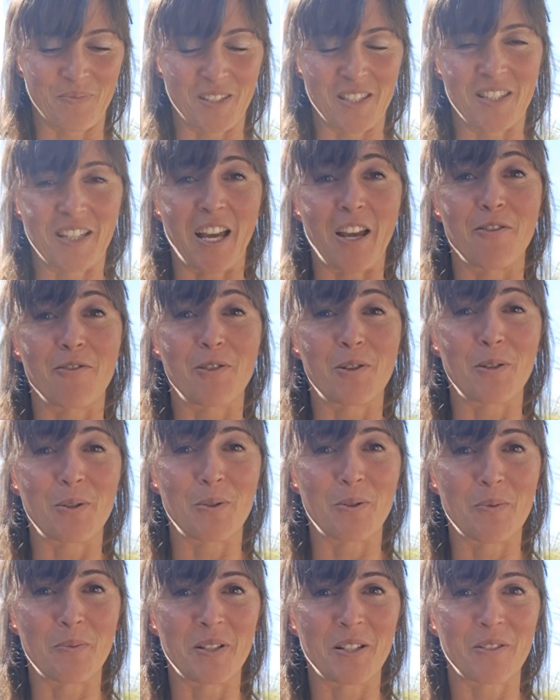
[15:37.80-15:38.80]
this gave
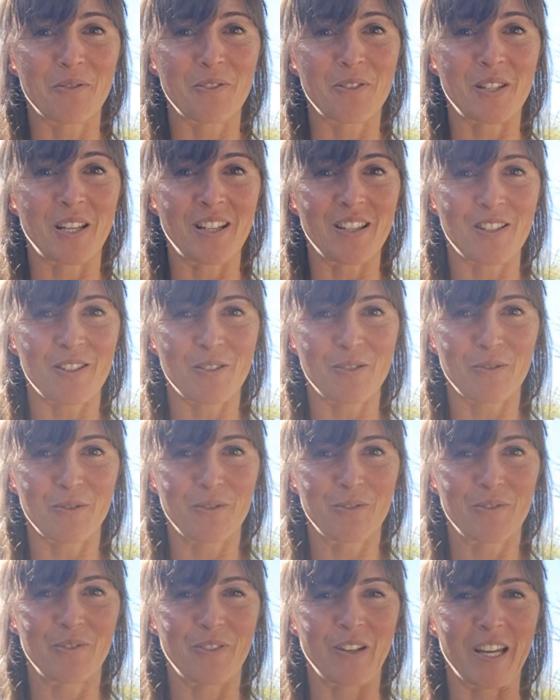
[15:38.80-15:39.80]
you a bit of sense of
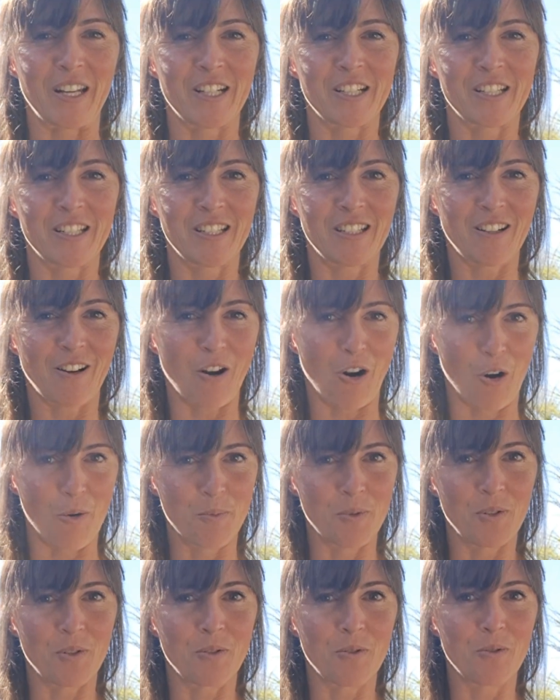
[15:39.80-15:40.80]
energy. I
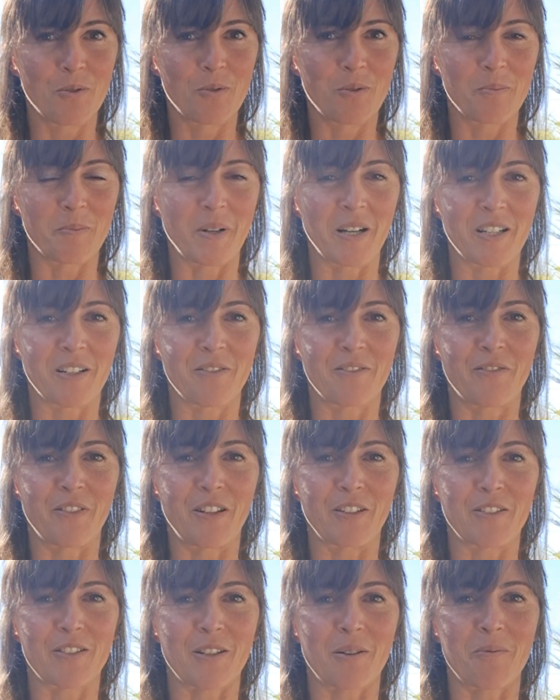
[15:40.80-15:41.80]
hope you might have
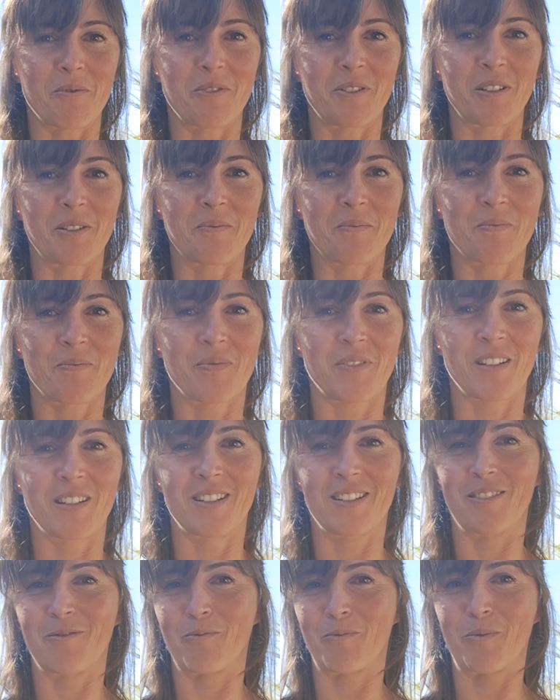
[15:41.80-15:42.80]
felt something.
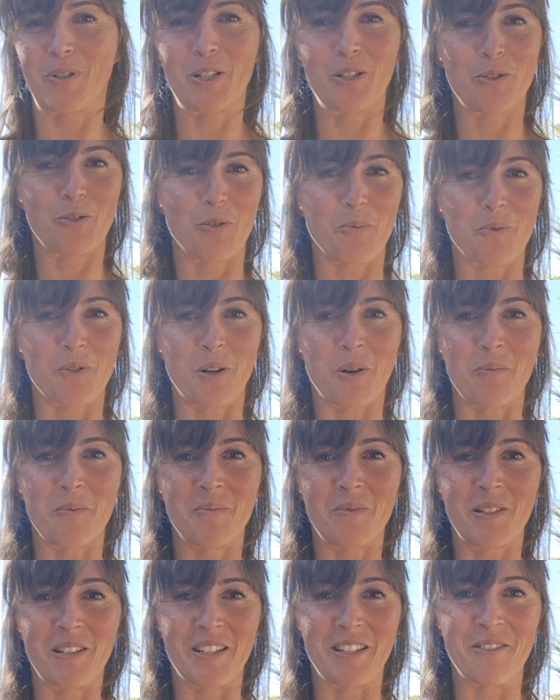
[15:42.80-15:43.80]
Please drop
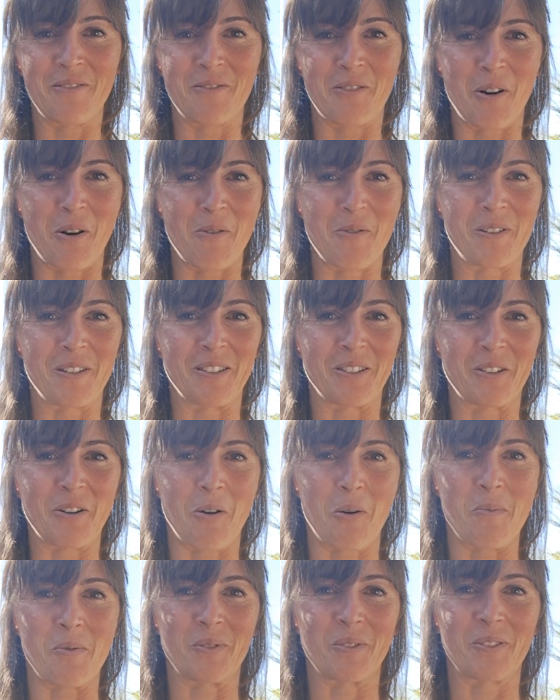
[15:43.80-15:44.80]
some info in the
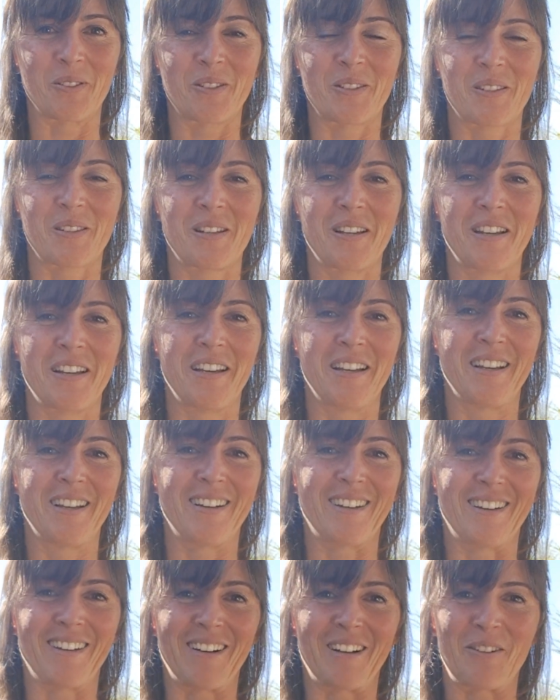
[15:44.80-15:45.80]
comments,
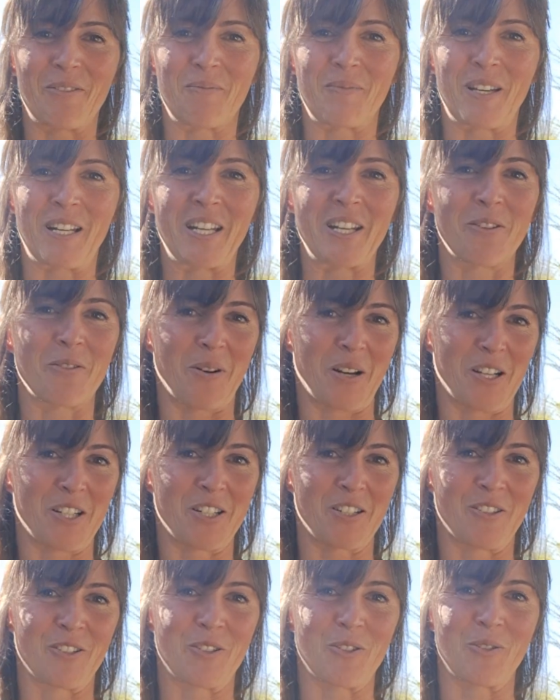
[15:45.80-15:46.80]
any
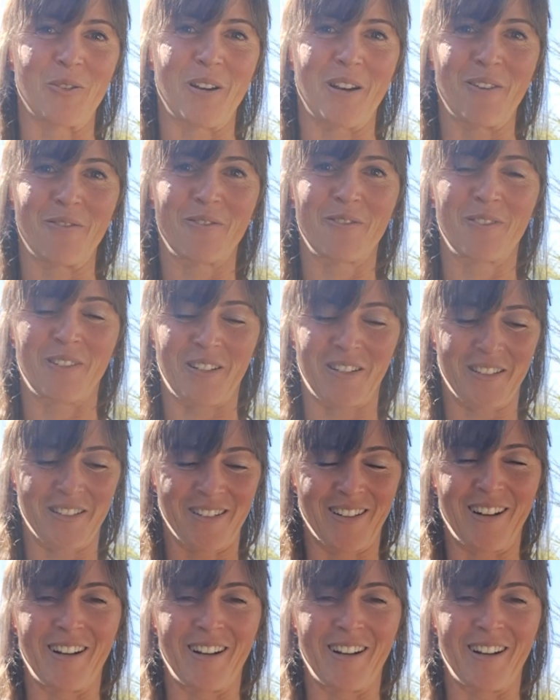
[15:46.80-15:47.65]
questions you have, and